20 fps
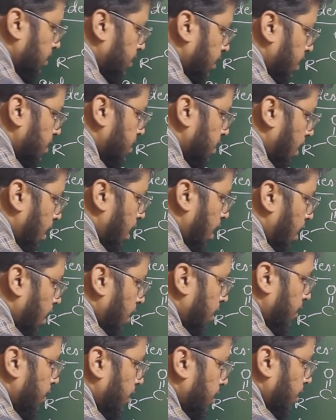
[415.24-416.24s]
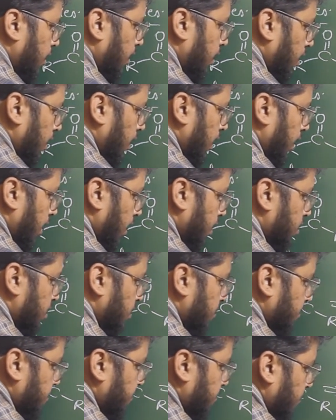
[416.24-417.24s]
such as R, H,
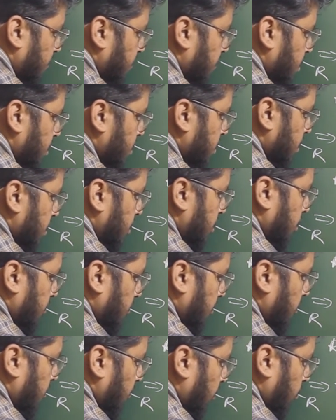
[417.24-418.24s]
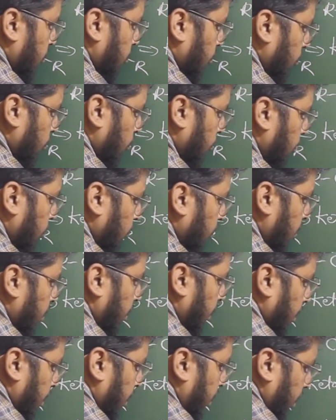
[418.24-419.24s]
C double bond O,
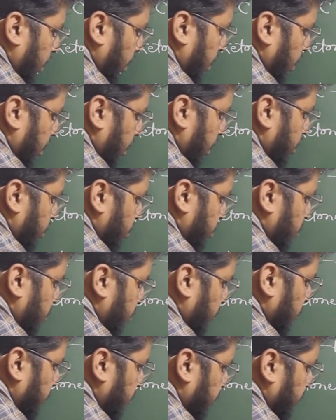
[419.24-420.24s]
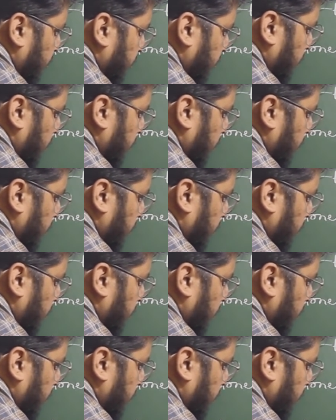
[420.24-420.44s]
NH2